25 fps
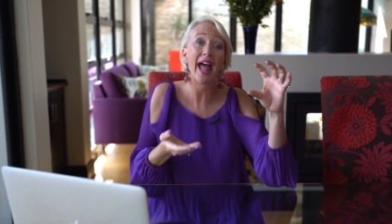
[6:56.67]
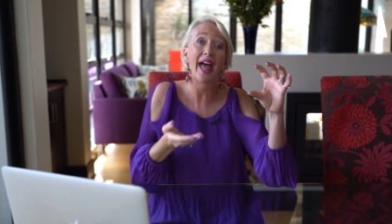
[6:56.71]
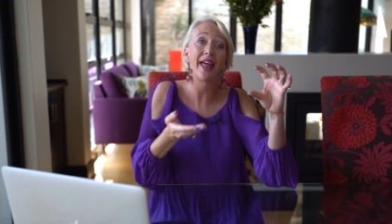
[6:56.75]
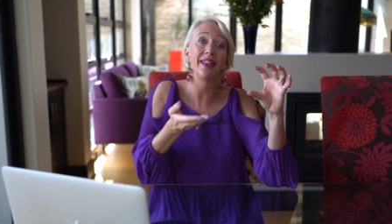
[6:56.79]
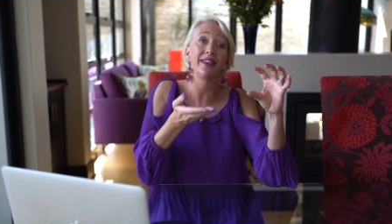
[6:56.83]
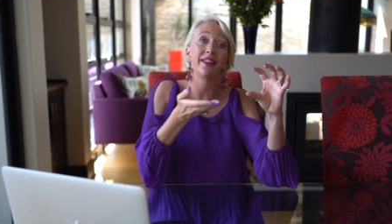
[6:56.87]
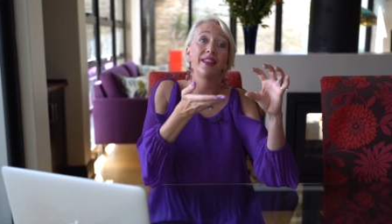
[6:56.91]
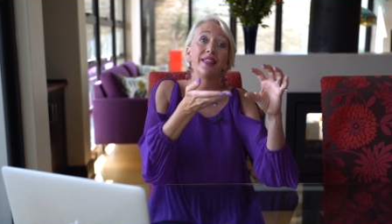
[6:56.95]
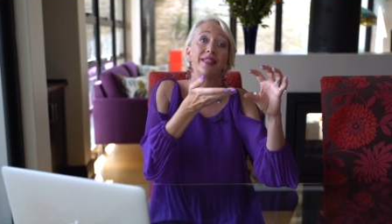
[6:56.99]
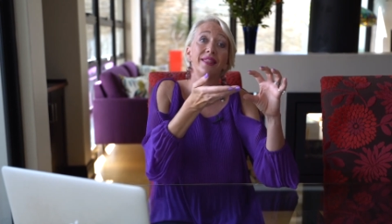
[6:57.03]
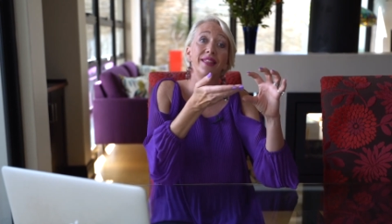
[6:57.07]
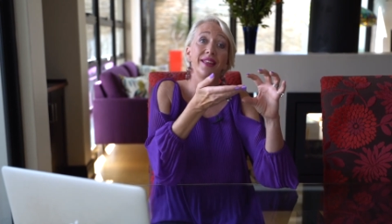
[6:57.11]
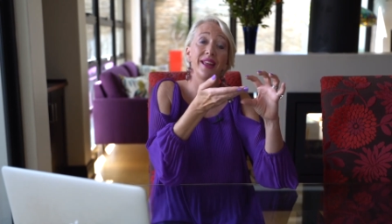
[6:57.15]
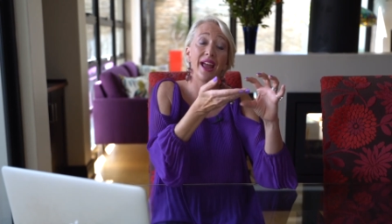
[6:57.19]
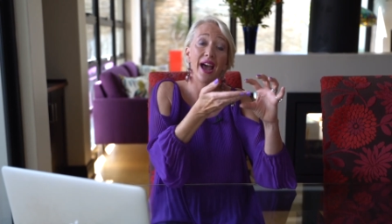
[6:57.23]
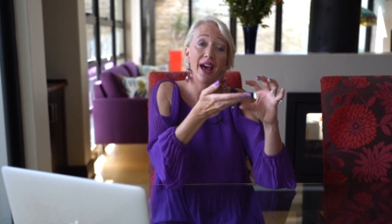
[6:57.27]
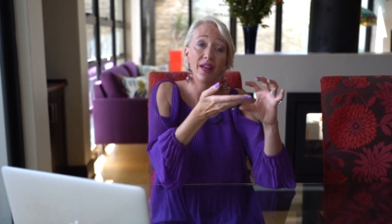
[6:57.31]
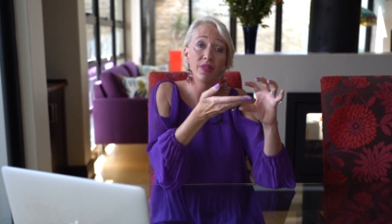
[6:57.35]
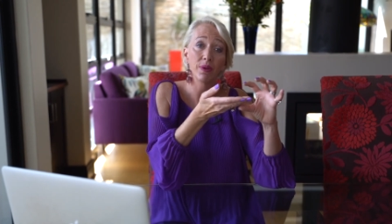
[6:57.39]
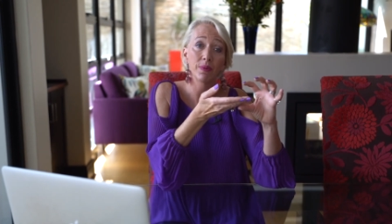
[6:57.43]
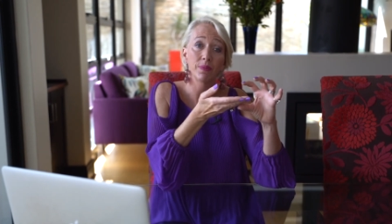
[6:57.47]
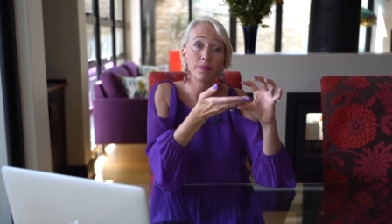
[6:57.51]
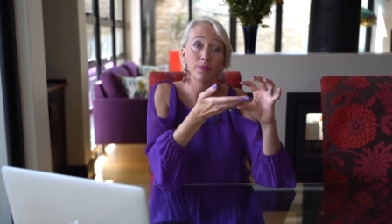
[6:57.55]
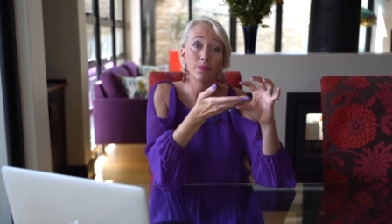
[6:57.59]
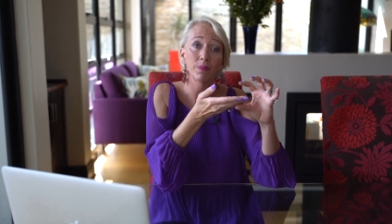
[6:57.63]
and the
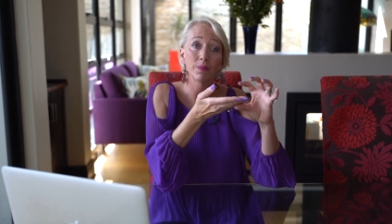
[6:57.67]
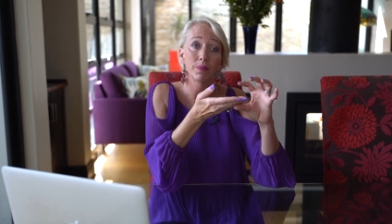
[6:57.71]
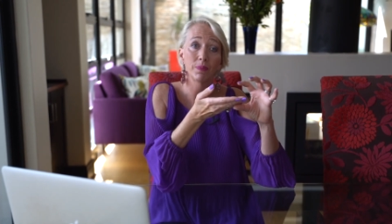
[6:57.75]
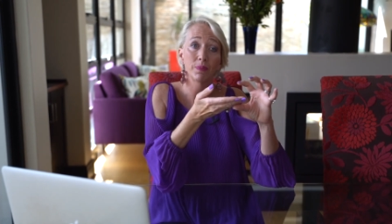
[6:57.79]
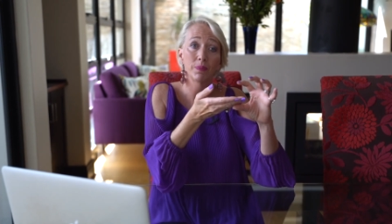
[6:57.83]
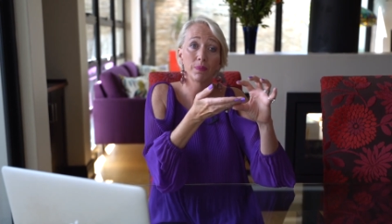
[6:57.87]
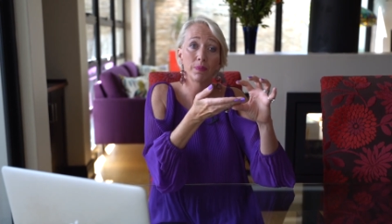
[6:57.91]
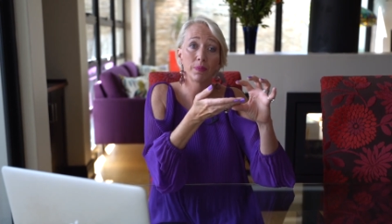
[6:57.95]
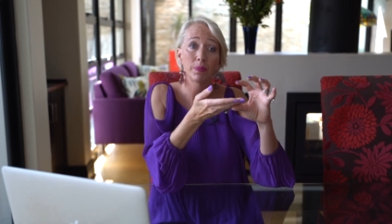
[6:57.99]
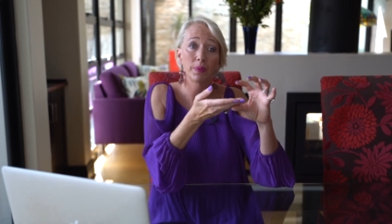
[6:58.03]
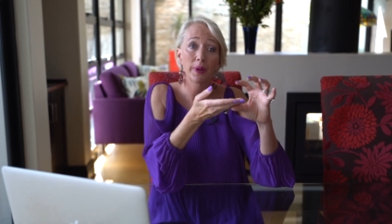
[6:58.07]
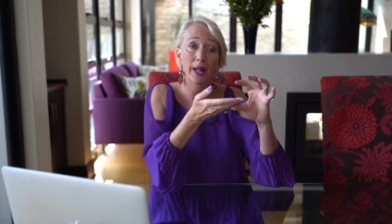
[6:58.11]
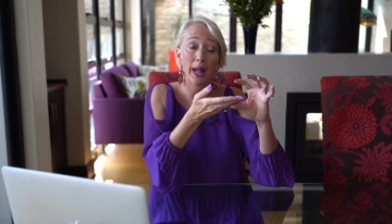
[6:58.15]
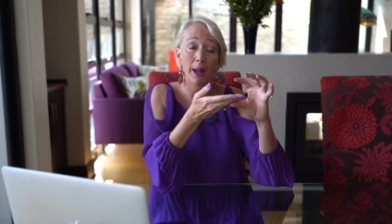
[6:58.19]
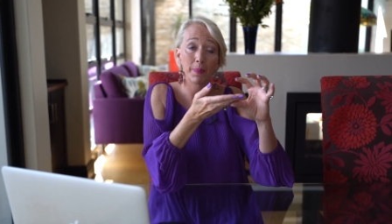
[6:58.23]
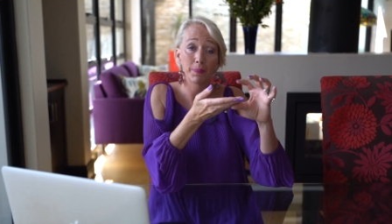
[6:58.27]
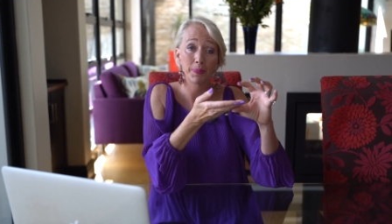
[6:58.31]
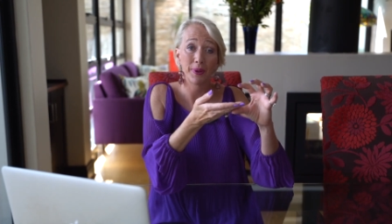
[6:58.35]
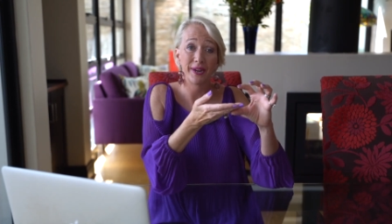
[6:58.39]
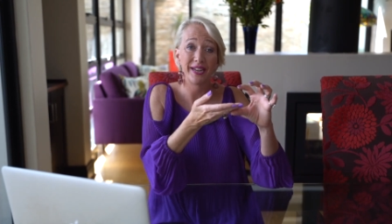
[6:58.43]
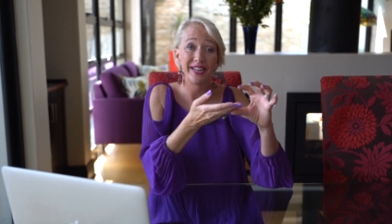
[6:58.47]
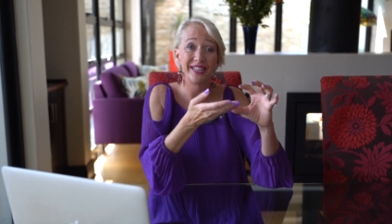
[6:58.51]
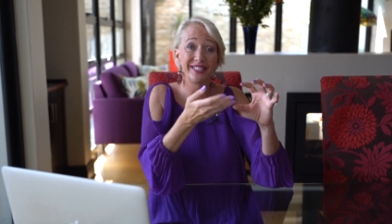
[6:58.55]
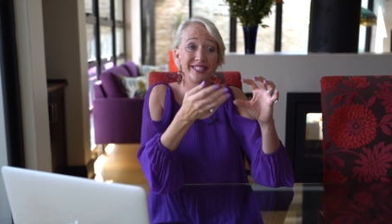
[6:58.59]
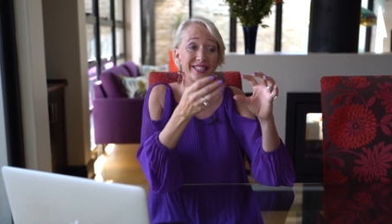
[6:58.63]
other
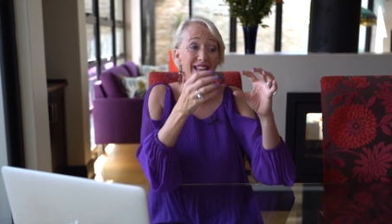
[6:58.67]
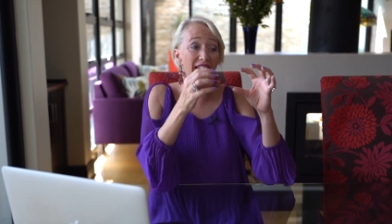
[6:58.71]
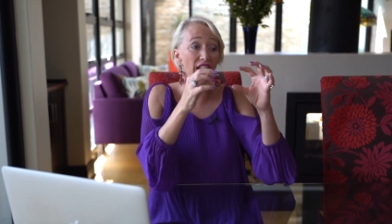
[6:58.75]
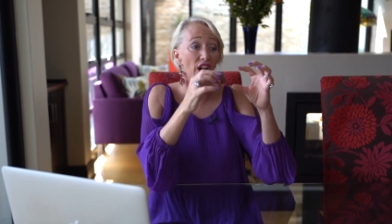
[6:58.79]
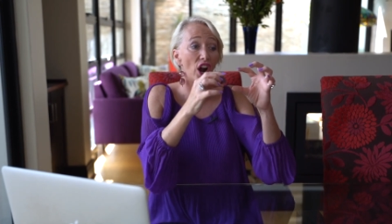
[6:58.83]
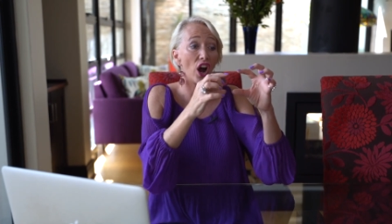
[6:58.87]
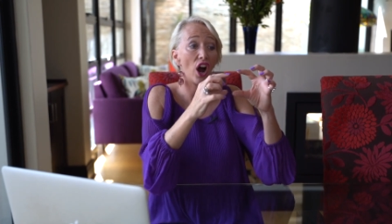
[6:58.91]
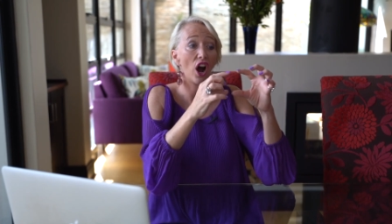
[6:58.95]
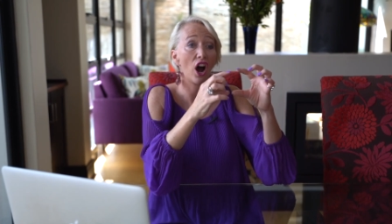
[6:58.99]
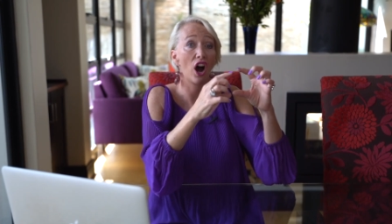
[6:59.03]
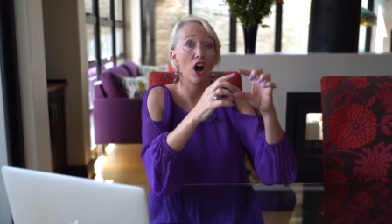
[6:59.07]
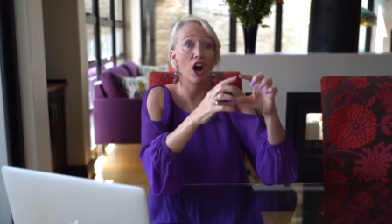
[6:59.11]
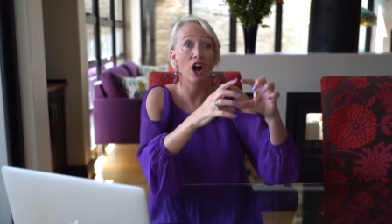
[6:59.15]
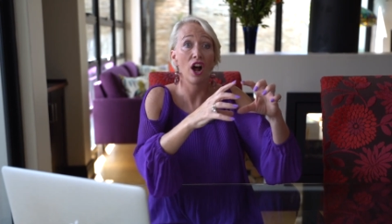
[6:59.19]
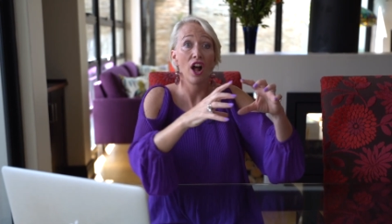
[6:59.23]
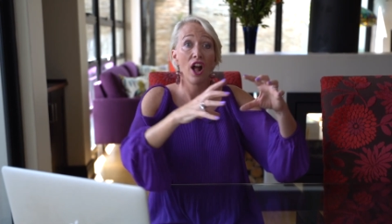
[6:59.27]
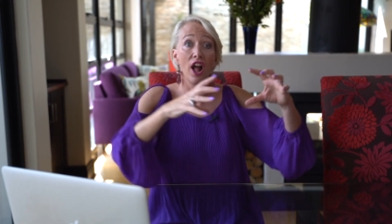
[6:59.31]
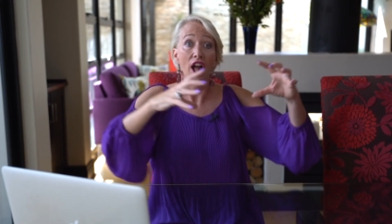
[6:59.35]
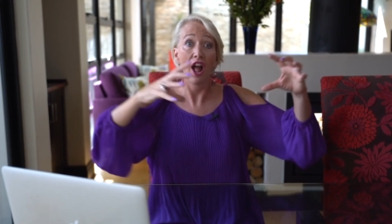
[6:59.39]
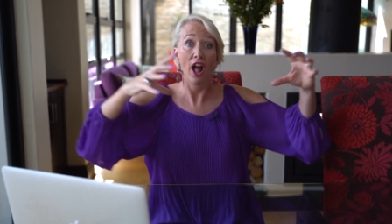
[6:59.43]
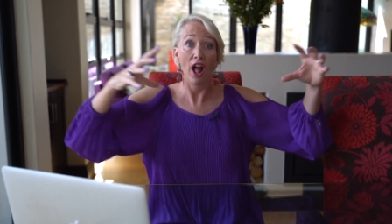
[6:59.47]
companies that are